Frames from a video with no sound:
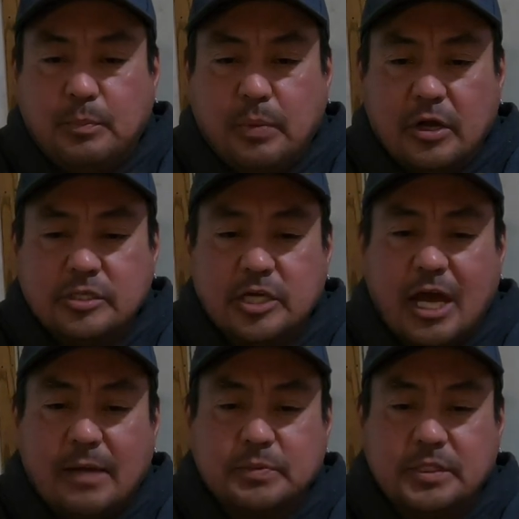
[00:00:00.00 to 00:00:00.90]
pork
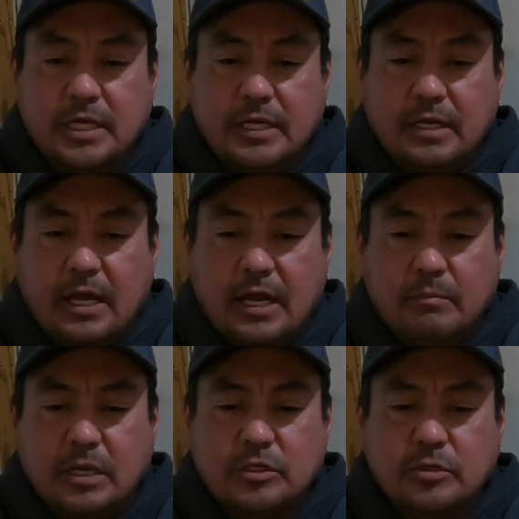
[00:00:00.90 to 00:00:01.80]
chops and
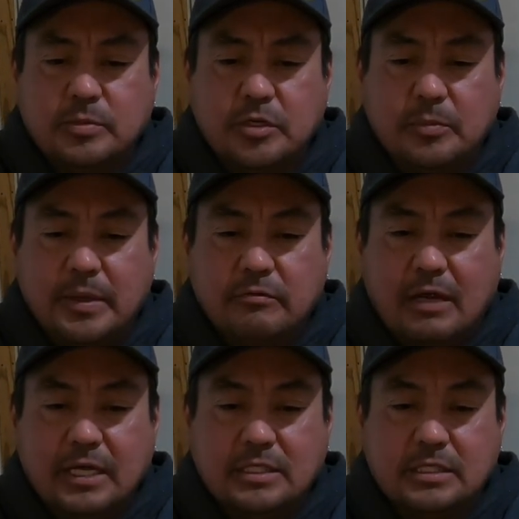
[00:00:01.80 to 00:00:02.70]
mushroom soup and
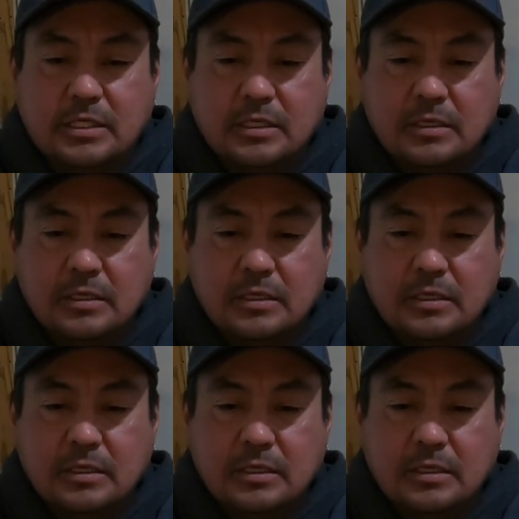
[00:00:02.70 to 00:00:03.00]
rice.